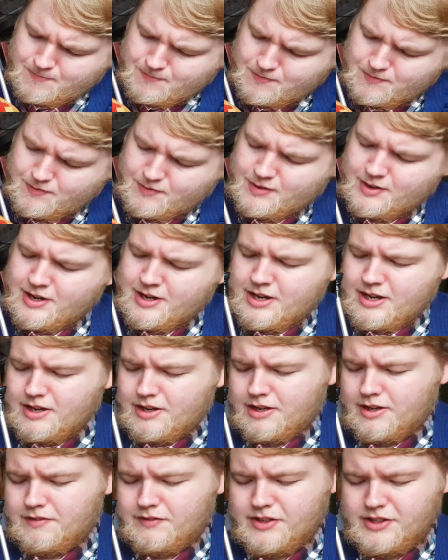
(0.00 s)

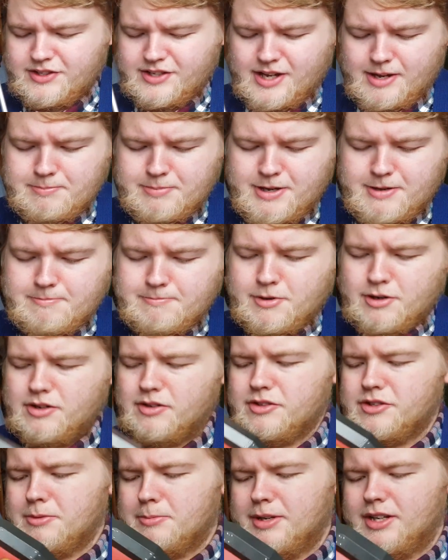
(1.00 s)
Feels like a bit of muck
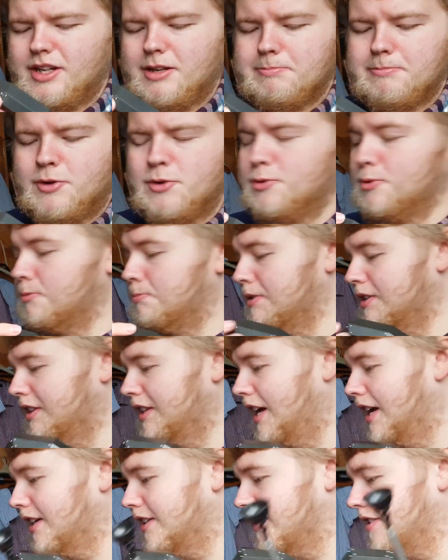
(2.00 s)
or something. I'm hoping
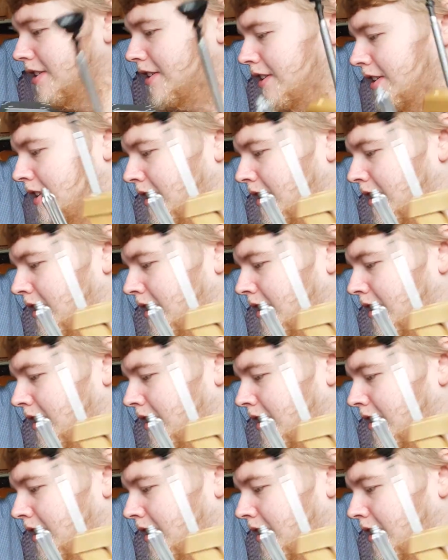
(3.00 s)
that